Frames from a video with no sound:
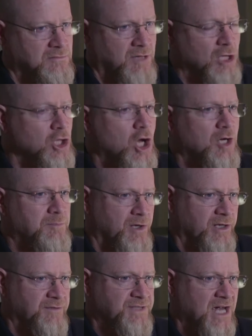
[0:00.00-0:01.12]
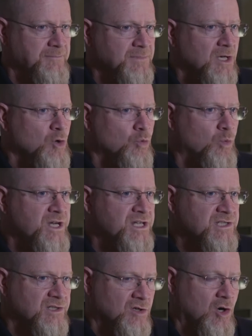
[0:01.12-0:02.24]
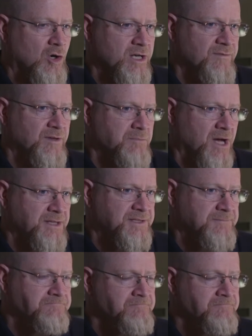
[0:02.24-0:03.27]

a long period of time, weeks or even months.